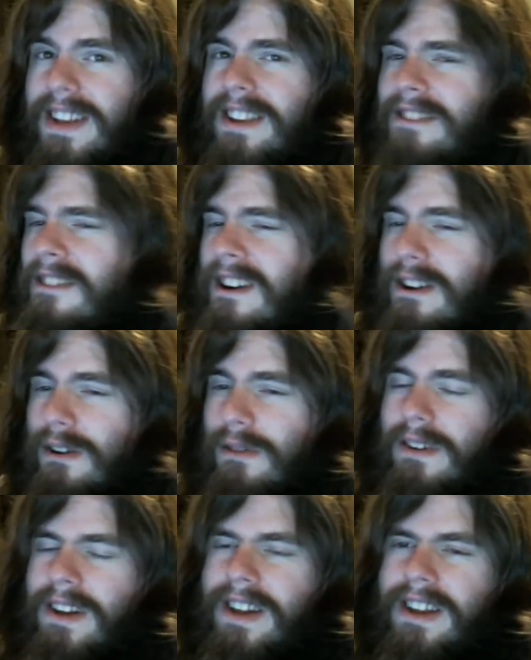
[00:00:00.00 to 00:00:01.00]

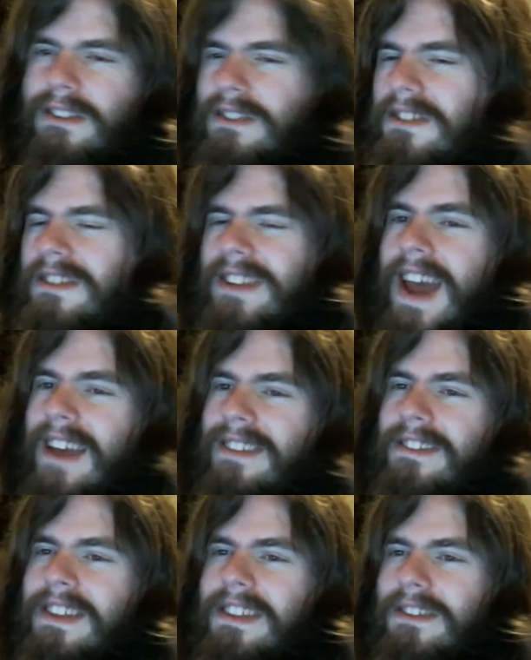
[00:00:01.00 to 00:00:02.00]
No, you're just
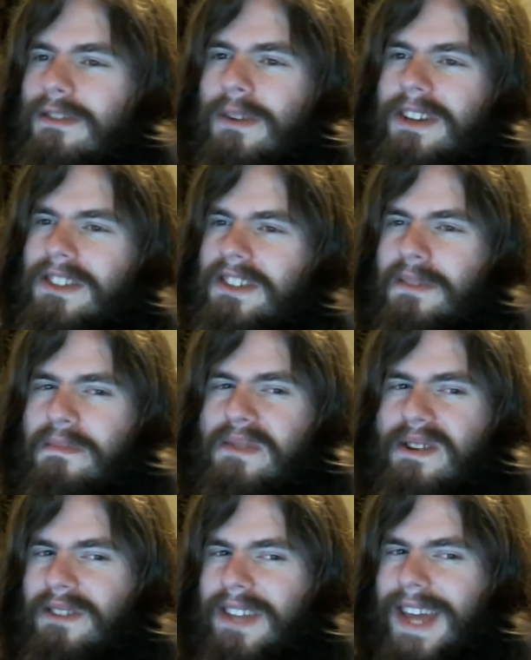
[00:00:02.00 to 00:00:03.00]
asking this question
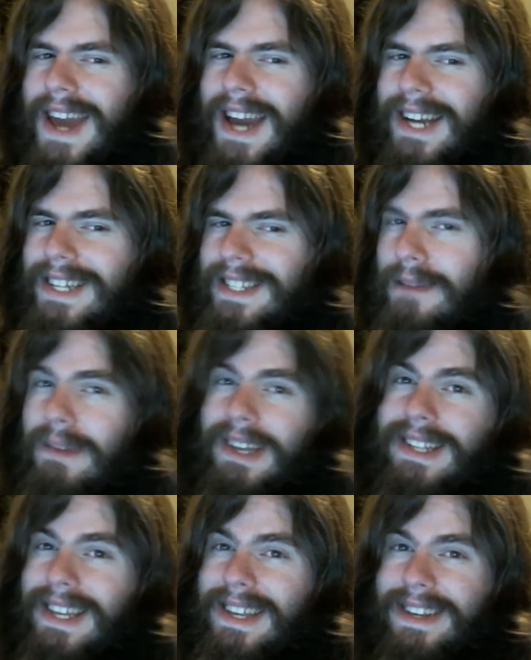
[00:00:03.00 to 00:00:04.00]
purely
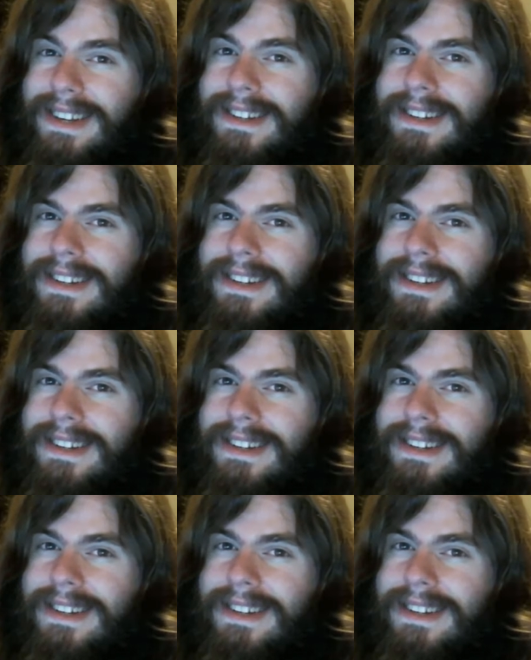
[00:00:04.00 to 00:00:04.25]
academically.